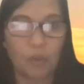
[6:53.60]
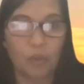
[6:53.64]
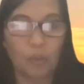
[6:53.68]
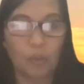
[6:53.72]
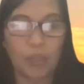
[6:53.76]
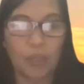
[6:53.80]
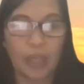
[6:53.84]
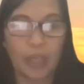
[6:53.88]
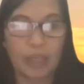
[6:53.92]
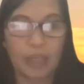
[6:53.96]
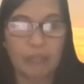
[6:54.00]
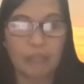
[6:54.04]

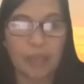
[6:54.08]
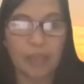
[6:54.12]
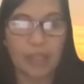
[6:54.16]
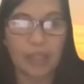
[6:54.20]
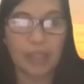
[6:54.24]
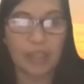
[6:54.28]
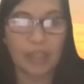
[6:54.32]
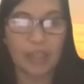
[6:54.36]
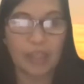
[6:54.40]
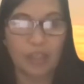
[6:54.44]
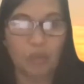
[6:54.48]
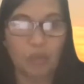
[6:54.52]
who were
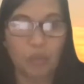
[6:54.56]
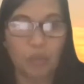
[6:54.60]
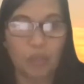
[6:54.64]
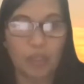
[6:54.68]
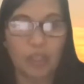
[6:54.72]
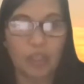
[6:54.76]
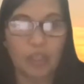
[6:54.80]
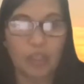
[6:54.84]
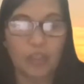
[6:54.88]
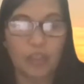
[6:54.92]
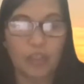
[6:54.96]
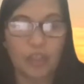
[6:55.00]
admitted
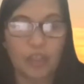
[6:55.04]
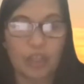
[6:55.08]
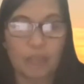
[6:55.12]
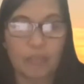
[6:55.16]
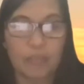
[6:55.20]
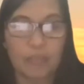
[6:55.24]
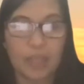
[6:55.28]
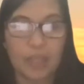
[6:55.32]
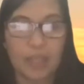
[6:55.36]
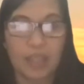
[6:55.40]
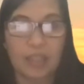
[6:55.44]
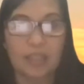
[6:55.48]
were
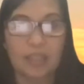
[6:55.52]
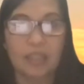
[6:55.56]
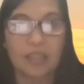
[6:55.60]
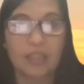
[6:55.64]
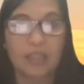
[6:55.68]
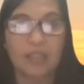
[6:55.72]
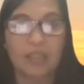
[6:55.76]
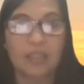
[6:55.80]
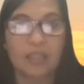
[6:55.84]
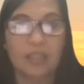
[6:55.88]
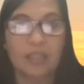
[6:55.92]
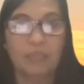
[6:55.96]

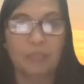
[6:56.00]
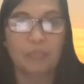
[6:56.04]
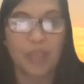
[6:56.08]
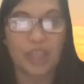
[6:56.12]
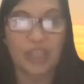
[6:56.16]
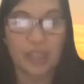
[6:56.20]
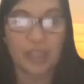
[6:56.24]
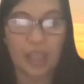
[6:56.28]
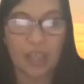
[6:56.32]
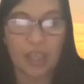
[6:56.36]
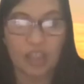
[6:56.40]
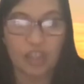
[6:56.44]
Germans,
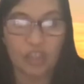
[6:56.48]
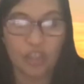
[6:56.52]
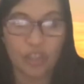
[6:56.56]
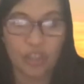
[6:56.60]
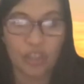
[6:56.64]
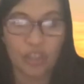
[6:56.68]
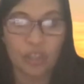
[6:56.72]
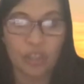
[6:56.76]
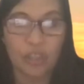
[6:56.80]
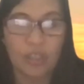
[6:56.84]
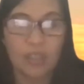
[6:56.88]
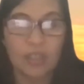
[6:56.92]

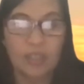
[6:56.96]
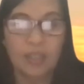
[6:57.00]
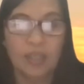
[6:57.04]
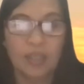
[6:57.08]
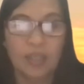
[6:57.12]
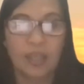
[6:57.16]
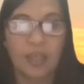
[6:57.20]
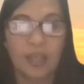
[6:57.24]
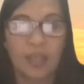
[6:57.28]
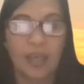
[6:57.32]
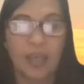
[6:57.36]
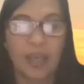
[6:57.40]
British,
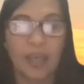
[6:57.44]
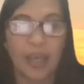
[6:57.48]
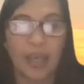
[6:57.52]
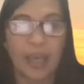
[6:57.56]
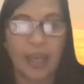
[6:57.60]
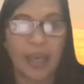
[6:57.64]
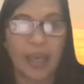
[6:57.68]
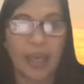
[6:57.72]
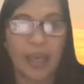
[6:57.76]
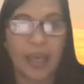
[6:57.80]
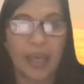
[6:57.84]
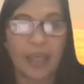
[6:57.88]

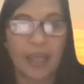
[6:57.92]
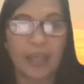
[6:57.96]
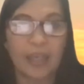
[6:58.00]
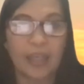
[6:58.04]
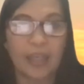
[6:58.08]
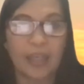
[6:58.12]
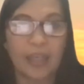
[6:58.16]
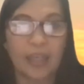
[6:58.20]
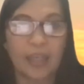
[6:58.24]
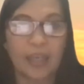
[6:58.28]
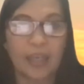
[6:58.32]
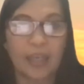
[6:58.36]

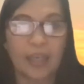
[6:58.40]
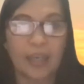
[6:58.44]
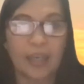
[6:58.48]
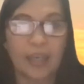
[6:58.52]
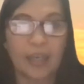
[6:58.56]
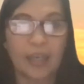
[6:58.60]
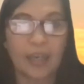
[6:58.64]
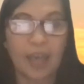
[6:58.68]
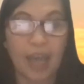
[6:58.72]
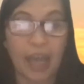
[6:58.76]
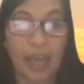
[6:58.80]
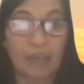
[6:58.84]
and
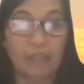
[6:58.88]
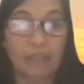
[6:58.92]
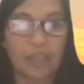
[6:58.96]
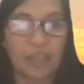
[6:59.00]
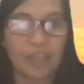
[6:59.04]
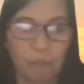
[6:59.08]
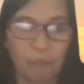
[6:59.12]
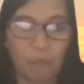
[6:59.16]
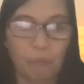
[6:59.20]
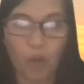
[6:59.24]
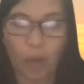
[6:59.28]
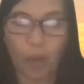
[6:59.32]
uh,
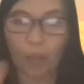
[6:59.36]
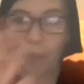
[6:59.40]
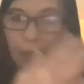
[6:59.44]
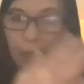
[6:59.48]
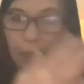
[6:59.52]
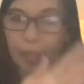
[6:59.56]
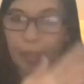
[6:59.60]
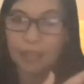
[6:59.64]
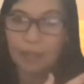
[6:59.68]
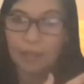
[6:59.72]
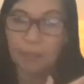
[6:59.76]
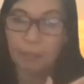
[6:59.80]
Irish.
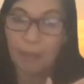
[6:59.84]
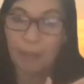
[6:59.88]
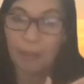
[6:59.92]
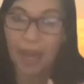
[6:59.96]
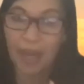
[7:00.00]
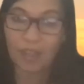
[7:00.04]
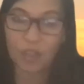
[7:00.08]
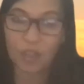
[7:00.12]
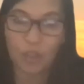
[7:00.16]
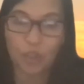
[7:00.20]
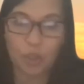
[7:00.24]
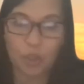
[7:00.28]
But the
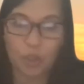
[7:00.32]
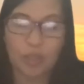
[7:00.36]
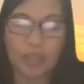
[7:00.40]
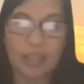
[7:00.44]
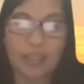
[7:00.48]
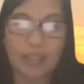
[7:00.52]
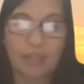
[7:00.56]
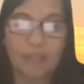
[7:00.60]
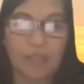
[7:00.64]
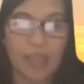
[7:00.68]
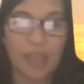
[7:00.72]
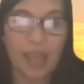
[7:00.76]

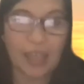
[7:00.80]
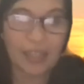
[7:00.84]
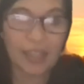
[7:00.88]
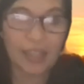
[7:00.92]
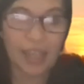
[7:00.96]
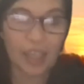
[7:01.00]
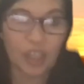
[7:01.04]
backstory of that